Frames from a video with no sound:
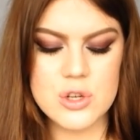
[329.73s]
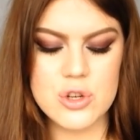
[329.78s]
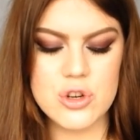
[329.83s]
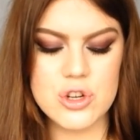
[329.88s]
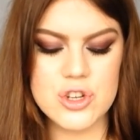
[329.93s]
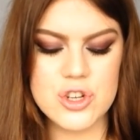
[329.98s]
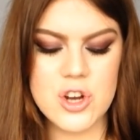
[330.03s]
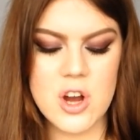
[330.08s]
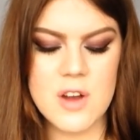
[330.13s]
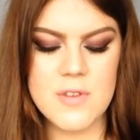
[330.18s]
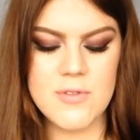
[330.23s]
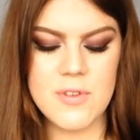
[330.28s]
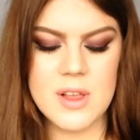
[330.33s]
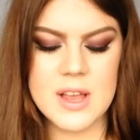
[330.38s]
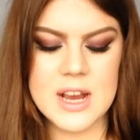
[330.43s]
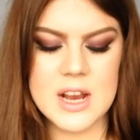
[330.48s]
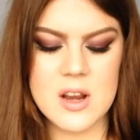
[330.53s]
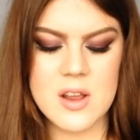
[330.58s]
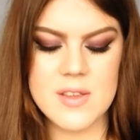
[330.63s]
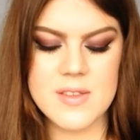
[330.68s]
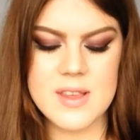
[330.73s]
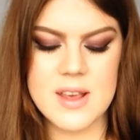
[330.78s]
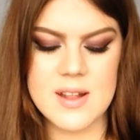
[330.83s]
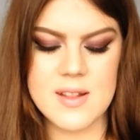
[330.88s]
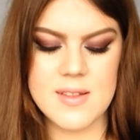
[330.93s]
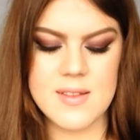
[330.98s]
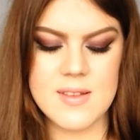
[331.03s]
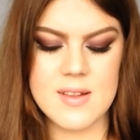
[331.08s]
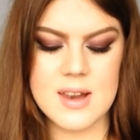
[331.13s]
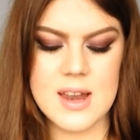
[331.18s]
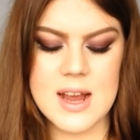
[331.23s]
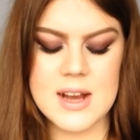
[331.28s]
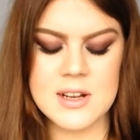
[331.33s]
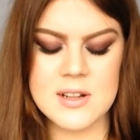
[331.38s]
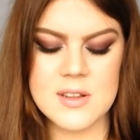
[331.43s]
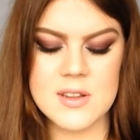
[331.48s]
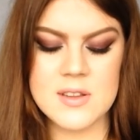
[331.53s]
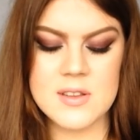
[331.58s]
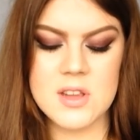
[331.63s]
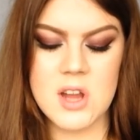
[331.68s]
Your joyful innocence
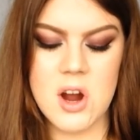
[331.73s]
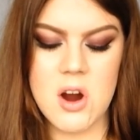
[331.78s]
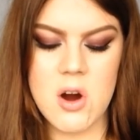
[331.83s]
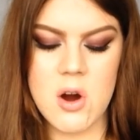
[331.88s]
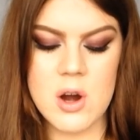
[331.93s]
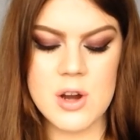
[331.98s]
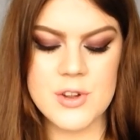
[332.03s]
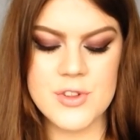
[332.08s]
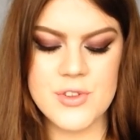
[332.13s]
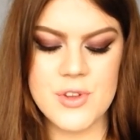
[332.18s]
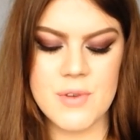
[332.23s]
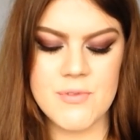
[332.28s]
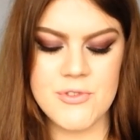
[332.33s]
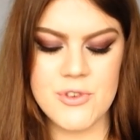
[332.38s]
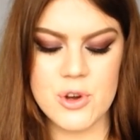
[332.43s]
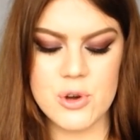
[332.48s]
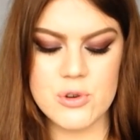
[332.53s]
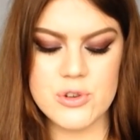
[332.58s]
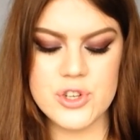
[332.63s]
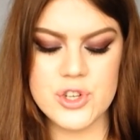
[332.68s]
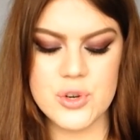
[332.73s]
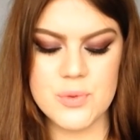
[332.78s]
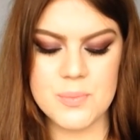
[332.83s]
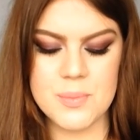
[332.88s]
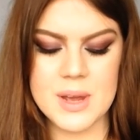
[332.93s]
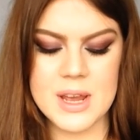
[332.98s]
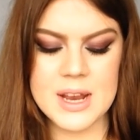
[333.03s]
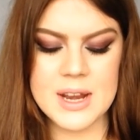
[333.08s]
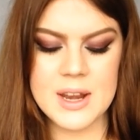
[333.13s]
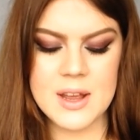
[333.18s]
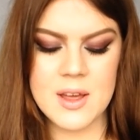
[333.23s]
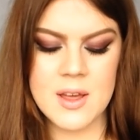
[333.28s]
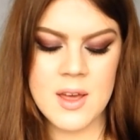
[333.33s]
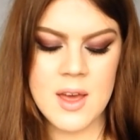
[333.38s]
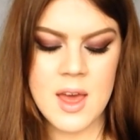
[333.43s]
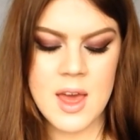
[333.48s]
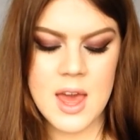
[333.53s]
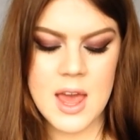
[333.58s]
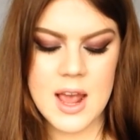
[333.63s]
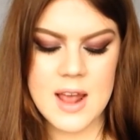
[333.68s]
lightens the hearts of those you meet
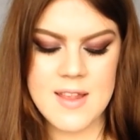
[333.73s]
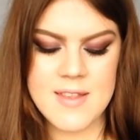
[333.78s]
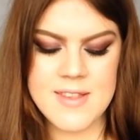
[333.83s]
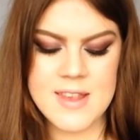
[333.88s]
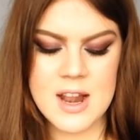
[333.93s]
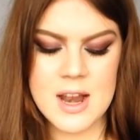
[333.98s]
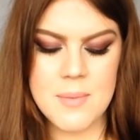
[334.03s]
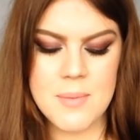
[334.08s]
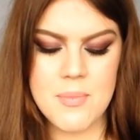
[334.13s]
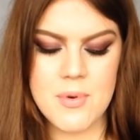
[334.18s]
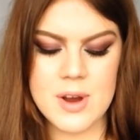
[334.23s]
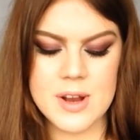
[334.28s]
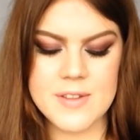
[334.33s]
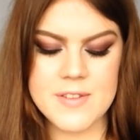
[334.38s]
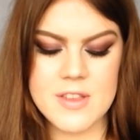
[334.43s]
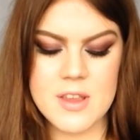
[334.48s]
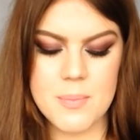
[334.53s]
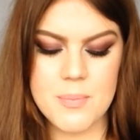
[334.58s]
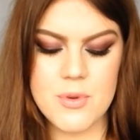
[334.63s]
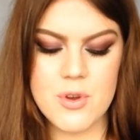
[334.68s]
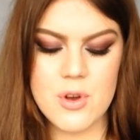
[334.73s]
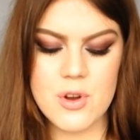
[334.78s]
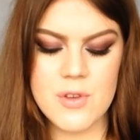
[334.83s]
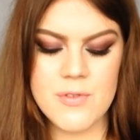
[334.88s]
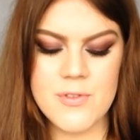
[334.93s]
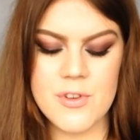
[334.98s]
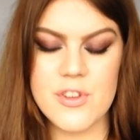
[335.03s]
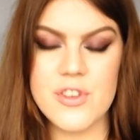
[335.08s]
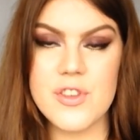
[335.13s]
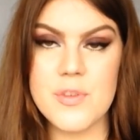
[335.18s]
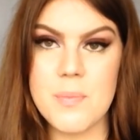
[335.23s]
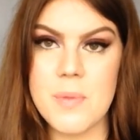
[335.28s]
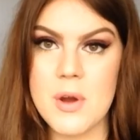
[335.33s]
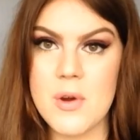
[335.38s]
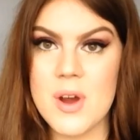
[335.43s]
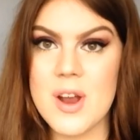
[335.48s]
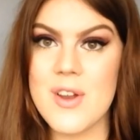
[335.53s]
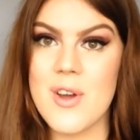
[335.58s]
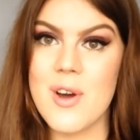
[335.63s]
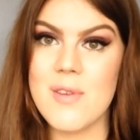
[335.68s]
and celebrates the beautiful
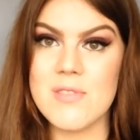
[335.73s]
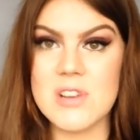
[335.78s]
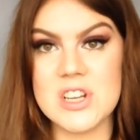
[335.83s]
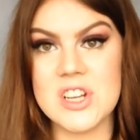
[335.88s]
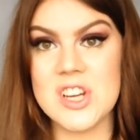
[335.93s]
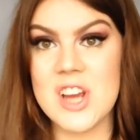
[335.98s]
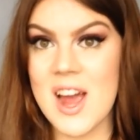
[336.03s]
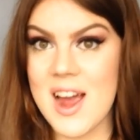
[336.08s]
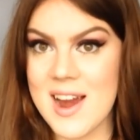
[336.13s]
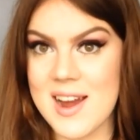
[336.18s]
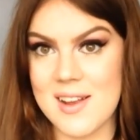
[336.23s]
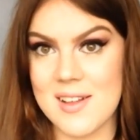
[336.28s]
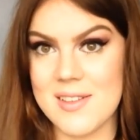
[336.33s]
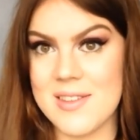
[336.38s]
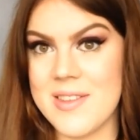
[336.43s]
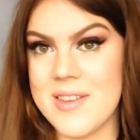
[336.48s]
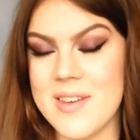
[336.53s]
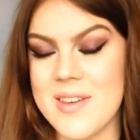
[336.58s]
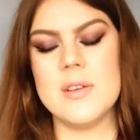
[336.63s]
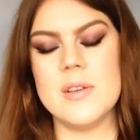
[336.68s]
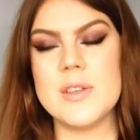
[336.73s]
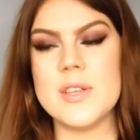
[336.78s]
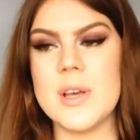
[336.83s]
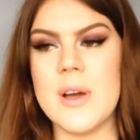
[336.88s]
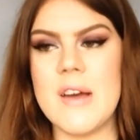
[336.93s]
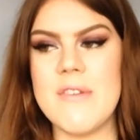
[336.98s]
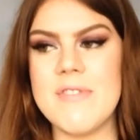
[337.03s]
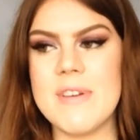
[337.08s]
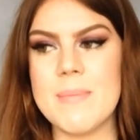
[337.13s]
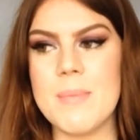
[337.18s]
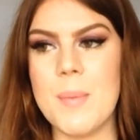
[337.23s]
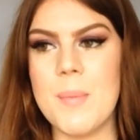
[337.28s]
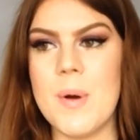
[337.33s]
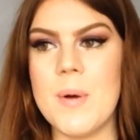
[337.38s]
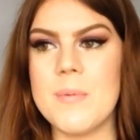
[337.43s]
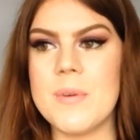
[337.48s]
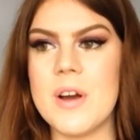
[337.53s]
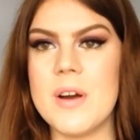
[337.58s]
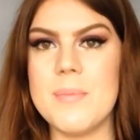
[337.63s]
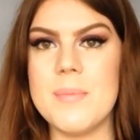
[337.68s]
spirit of a child. So I think my
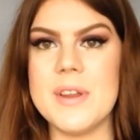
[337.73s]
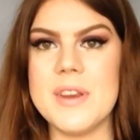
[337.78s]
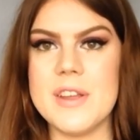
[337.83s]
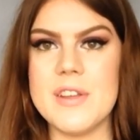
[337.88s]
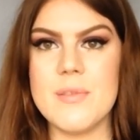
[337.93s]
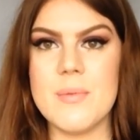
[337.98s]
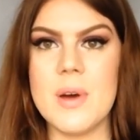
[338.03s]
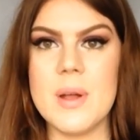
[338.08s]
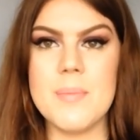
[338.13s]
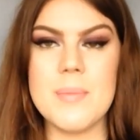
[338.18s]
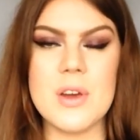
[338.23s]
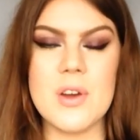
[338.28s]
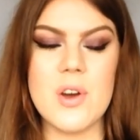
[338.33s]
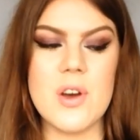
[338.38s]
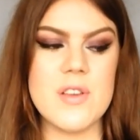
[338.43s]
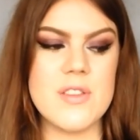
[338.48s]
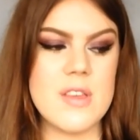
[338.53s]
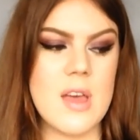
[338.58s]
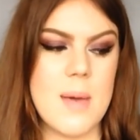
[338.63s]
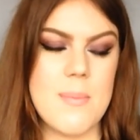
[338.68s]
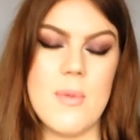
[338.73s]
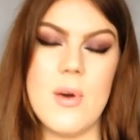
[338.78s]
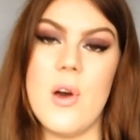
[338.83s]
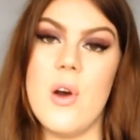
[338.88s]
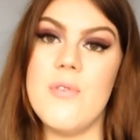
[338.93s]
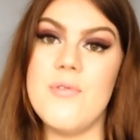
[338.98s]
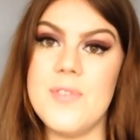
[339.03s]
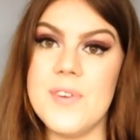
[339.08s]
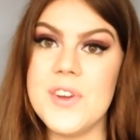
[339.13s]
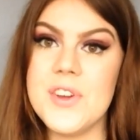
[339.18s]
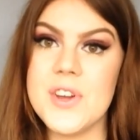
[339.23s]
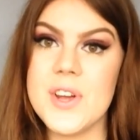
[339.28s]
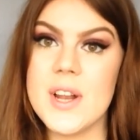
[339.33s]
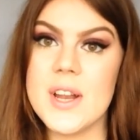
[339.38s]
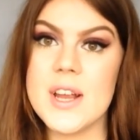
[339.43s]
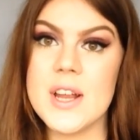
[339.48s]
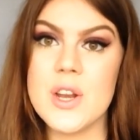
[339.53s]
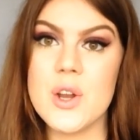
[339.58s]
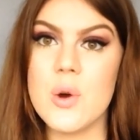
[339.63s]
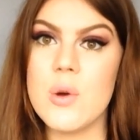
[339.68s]
mom got me this one because I'm
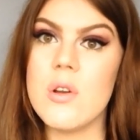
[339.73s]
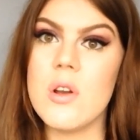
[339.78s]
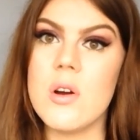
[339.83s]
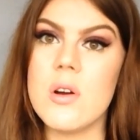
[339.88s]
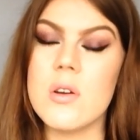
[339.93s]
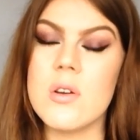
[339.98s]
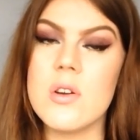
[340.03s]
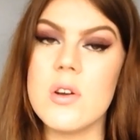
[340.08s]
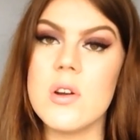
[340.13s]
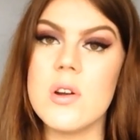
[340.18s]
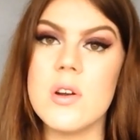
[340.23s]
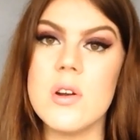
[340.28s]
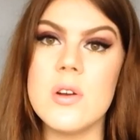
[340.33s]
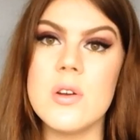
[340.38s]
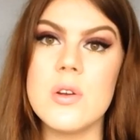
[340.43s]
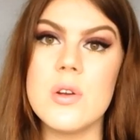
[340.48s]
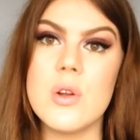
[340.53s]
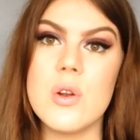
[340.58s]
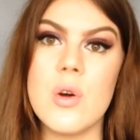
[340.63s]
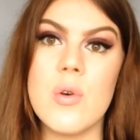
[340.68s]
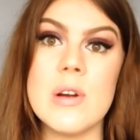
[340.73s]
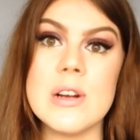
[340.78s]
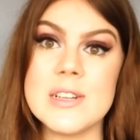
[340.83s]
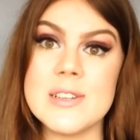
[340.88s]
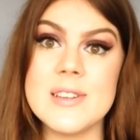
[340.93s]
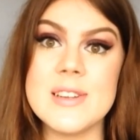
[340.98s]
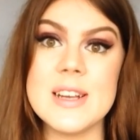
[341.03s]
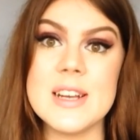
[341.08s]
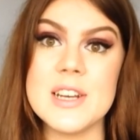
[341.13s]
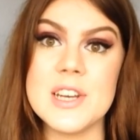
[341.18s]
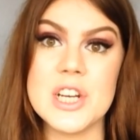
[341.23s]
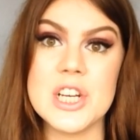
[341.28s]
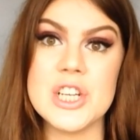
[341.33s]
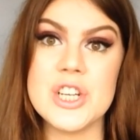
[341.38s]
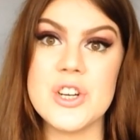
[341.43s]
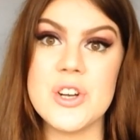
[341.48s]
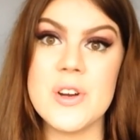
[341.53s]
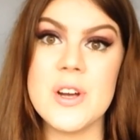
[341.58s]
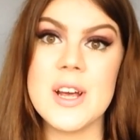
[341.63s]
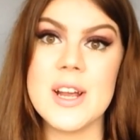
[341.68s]
officially no longer, you know, a
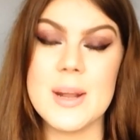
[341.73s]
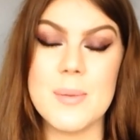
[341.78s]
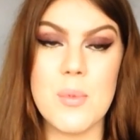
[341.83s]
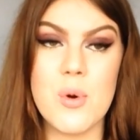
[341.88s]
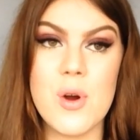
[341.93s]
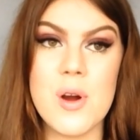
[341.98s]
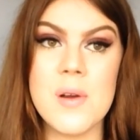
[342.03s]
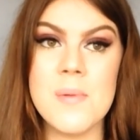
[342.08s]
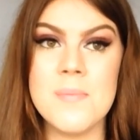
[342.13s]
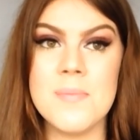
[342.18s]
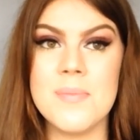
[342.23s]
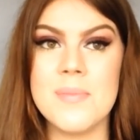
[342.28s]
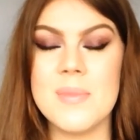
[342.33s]
teenager anymore.